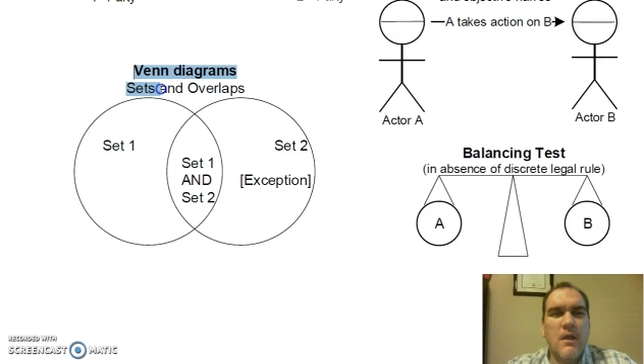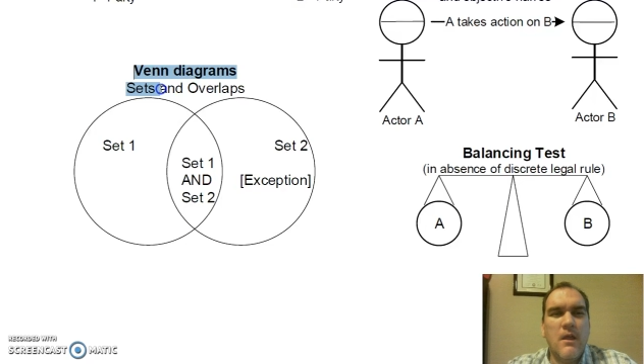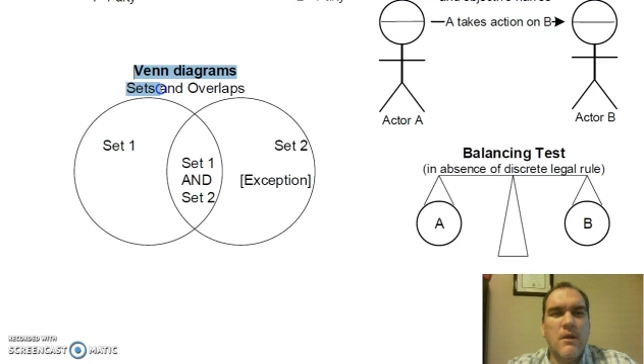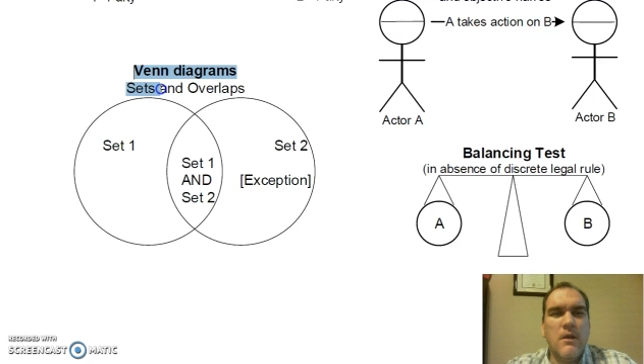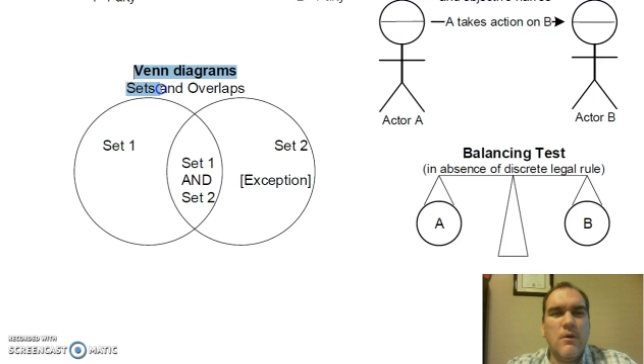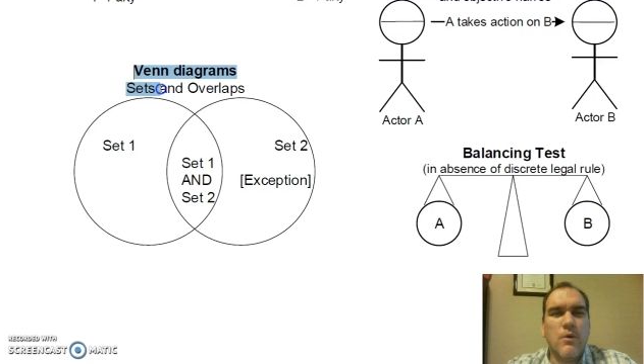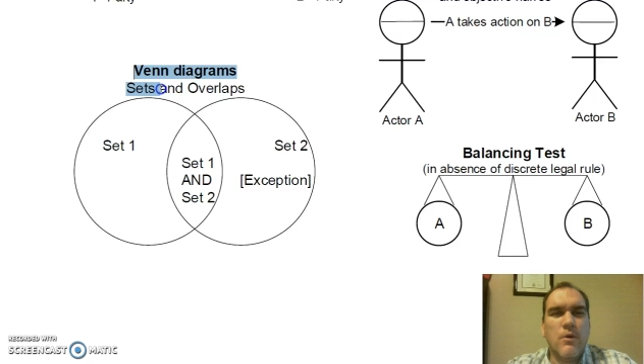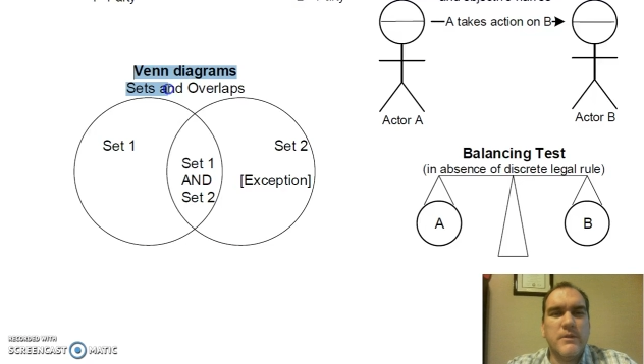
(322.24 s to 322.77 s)

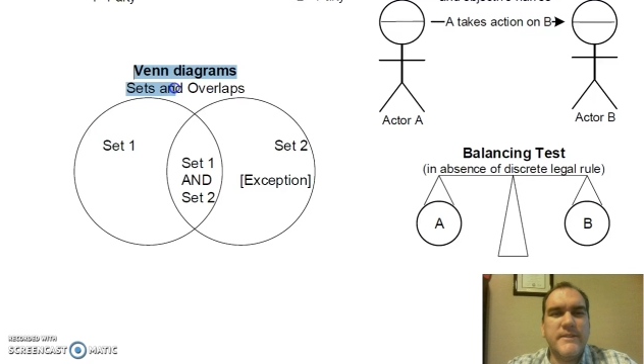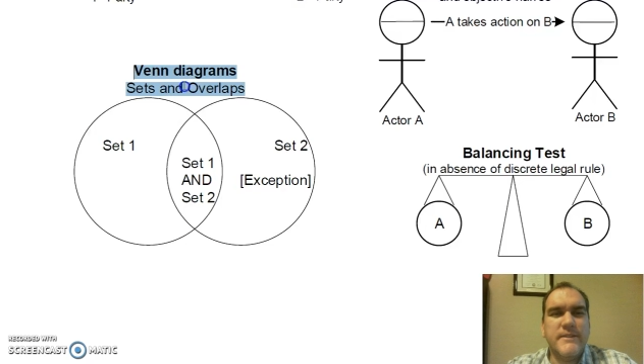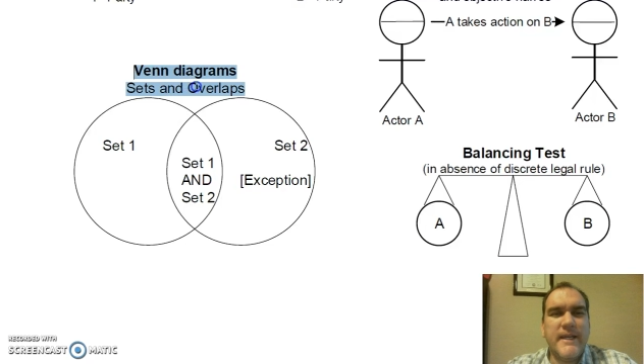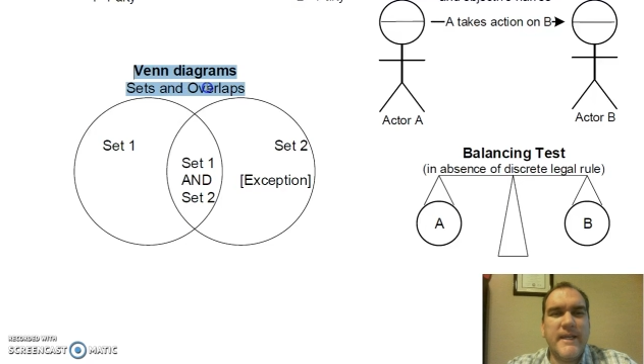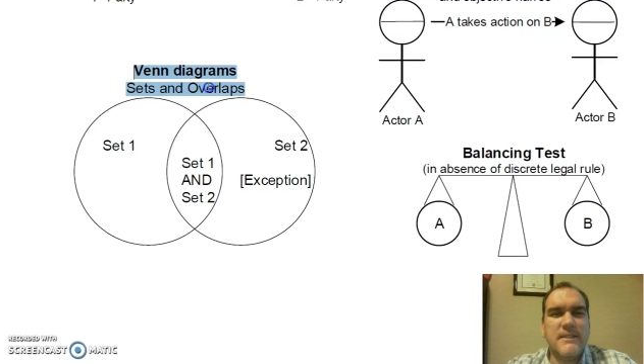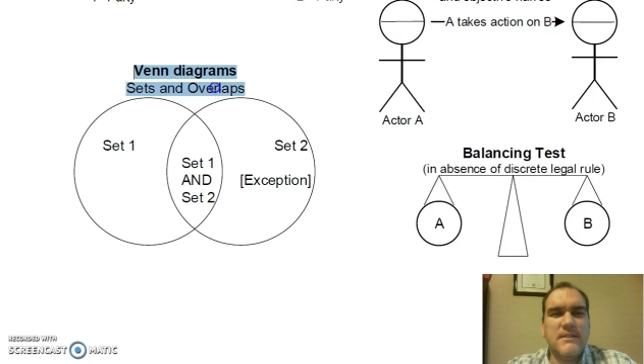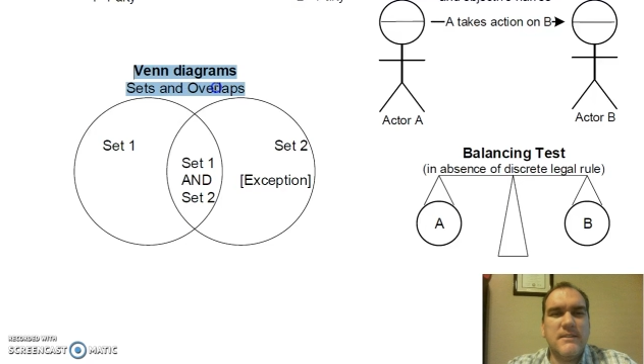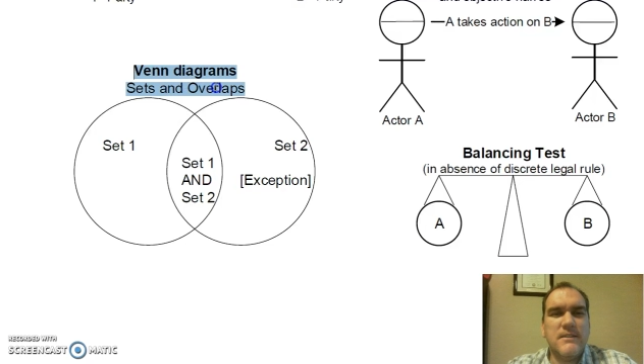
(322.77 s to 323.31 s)
or
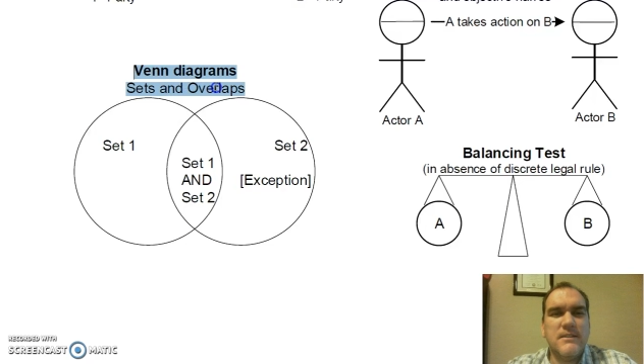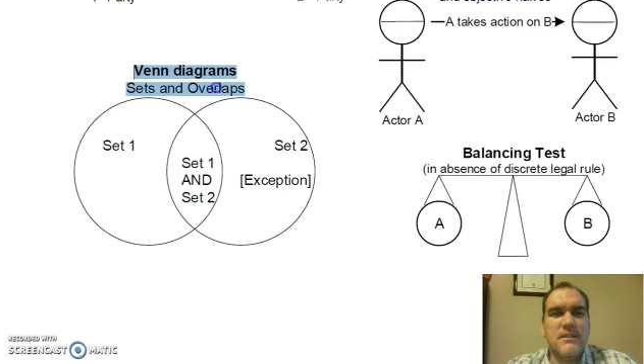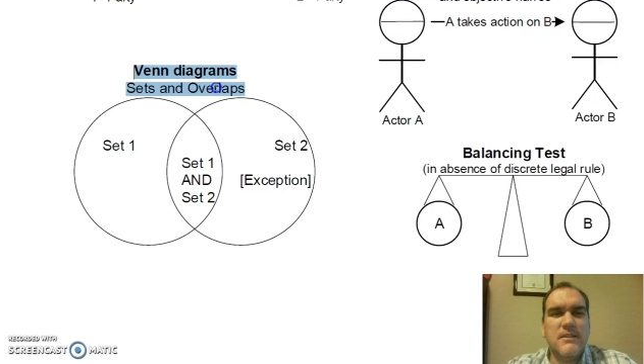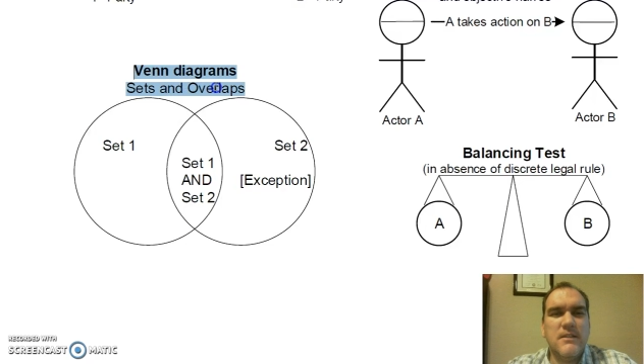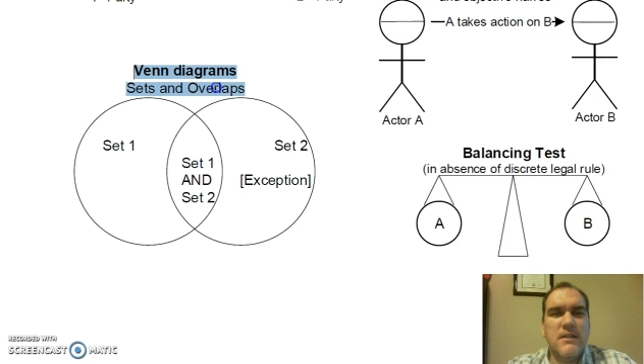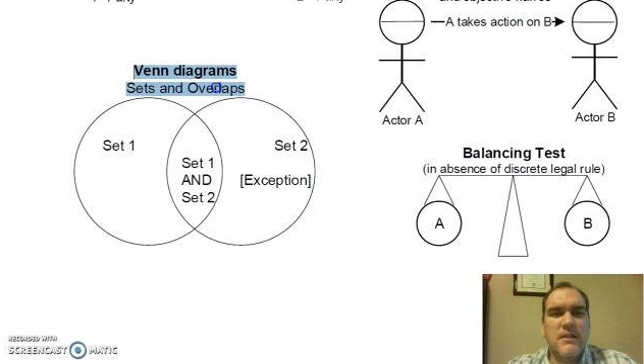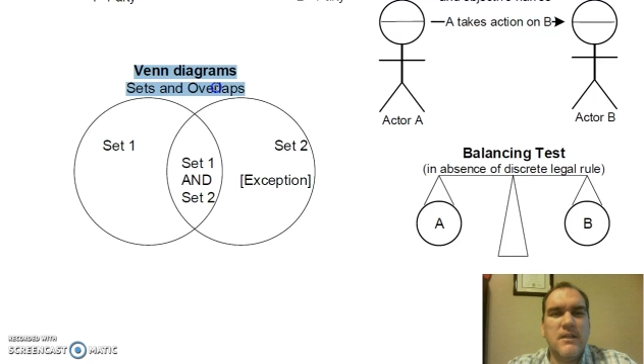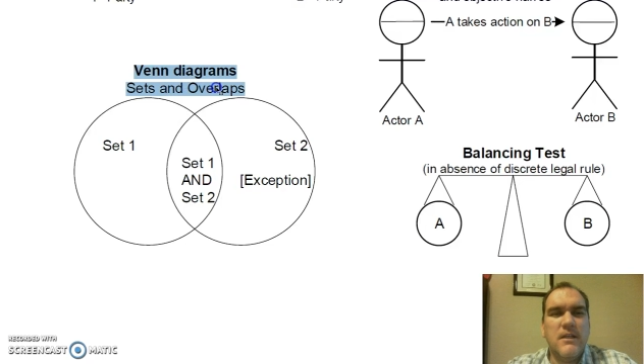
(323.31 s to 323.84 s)
sets,
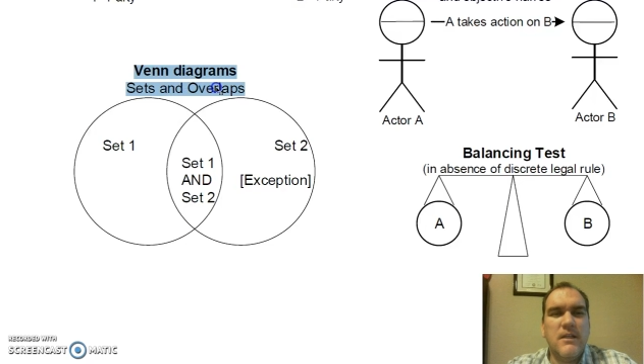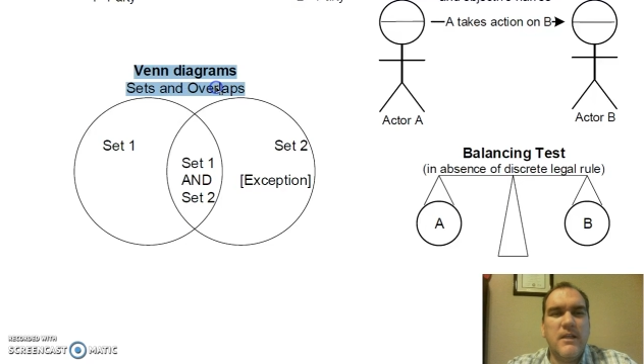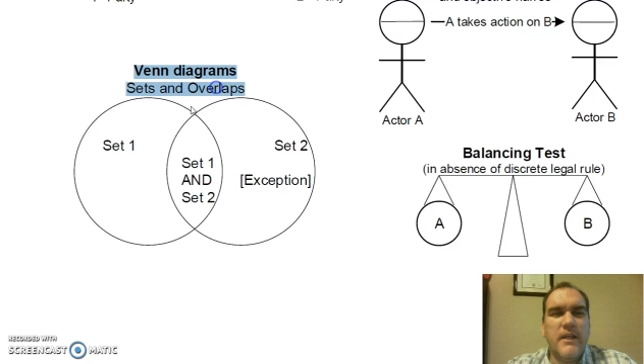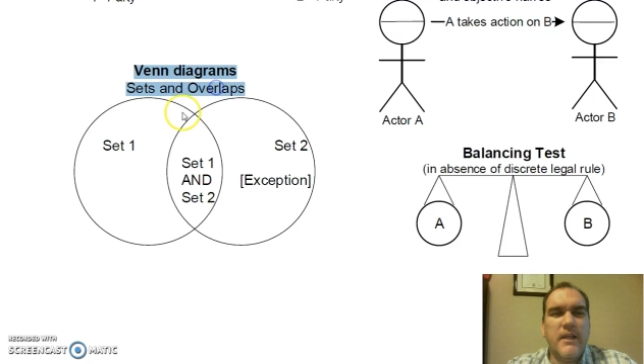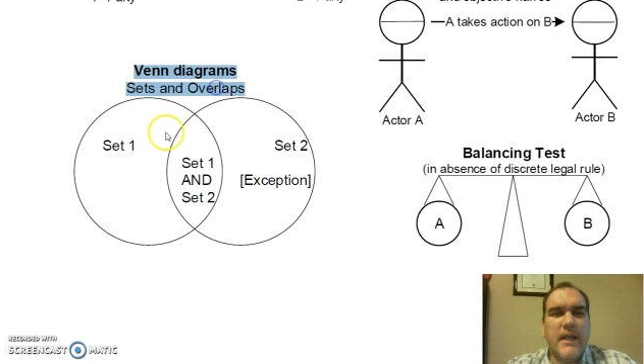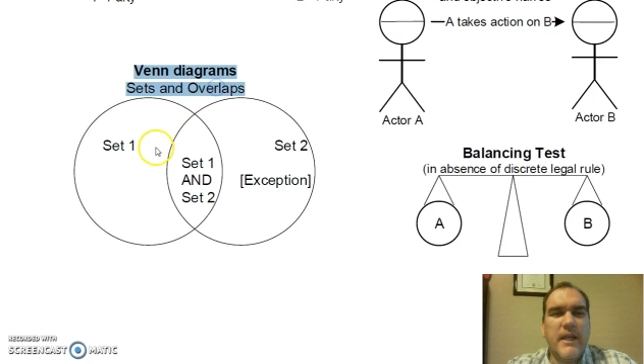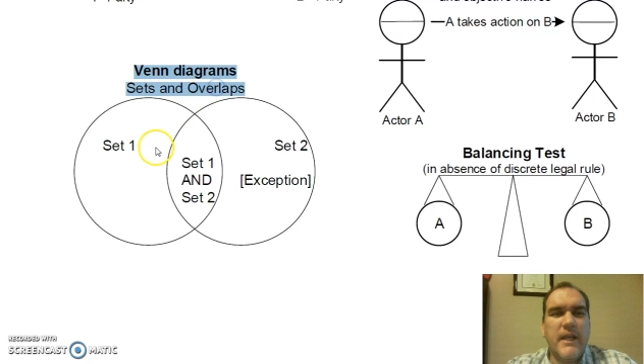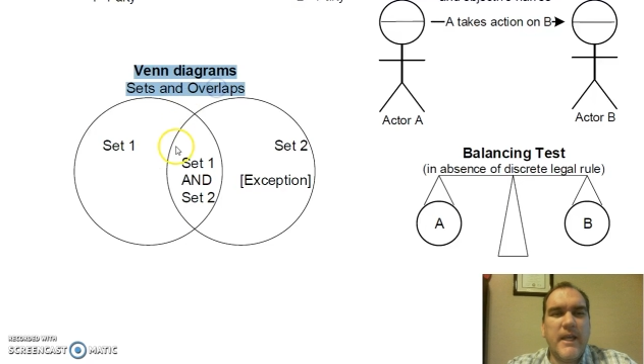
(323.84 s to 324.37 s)

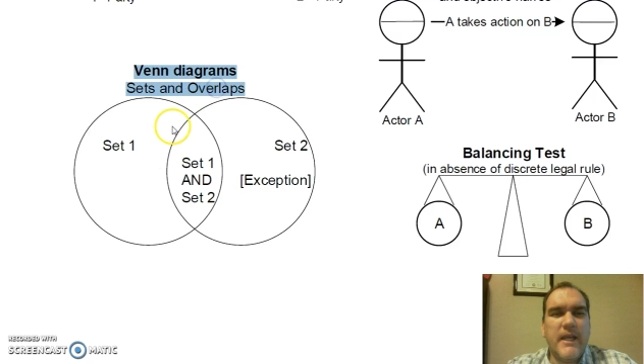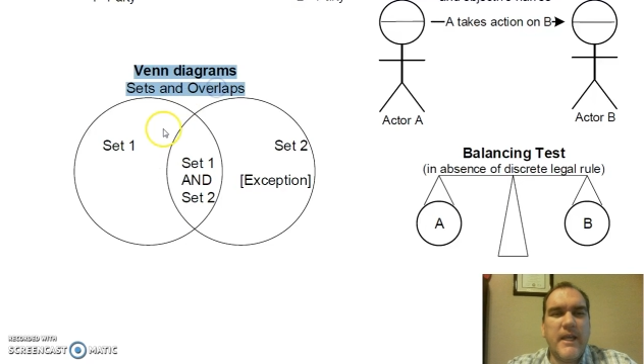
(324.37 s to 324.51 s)
and